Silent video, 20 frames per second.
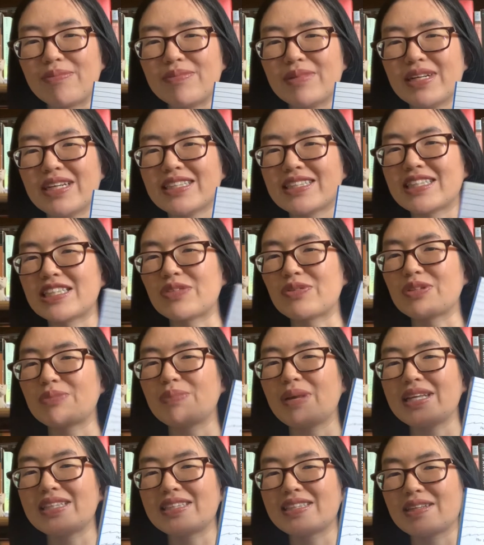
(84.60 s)
since it
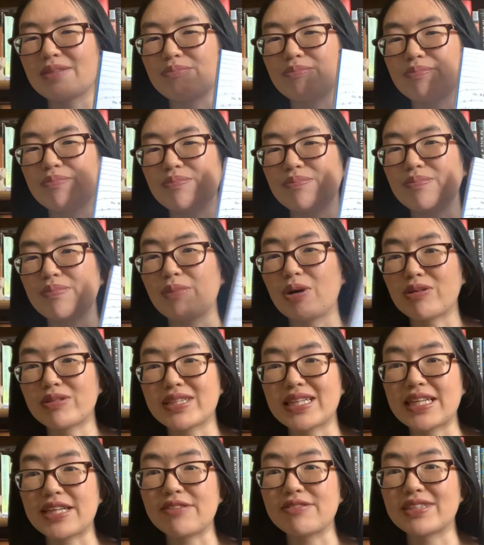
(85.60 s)
was
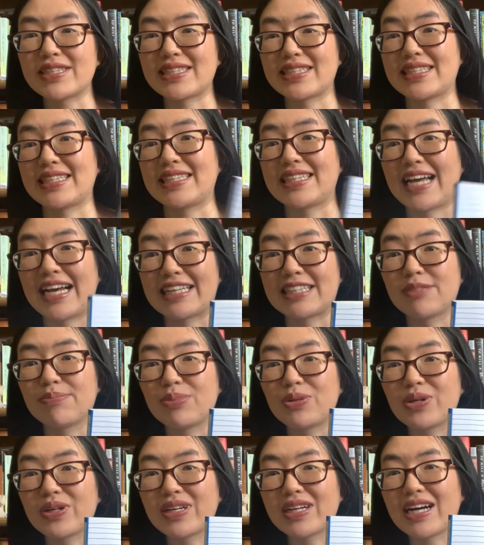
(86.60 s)
mostly used as a
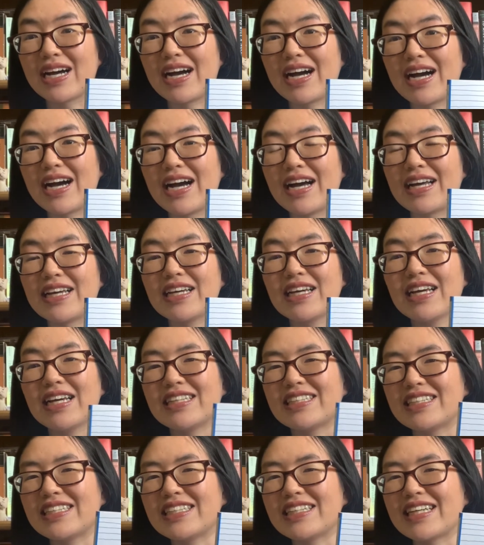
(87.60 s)
textbook, I
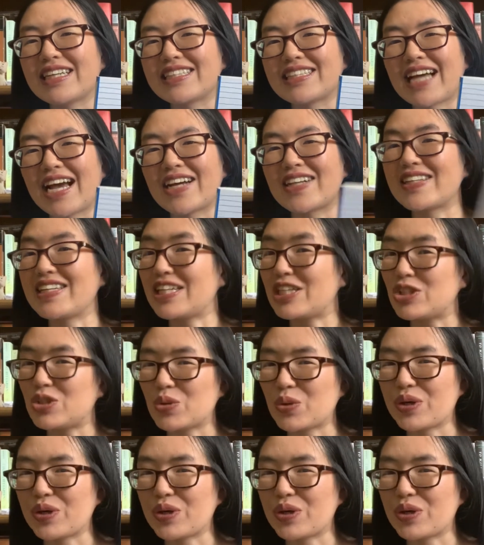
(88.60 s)
didn't exactly enjoy